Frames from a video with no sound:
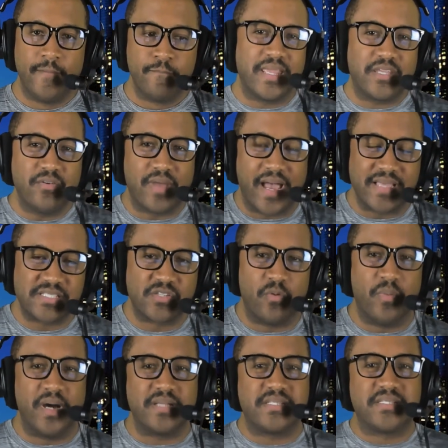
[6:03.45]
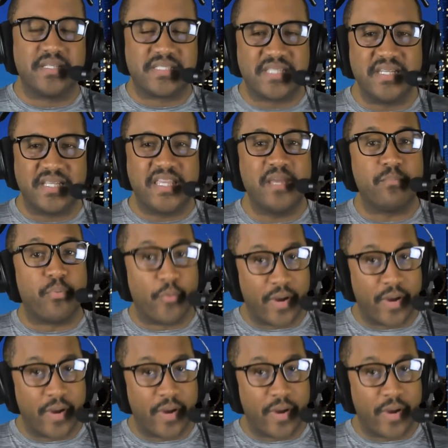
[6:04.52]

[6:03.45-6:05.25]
But thank you guys so much. The Syndicate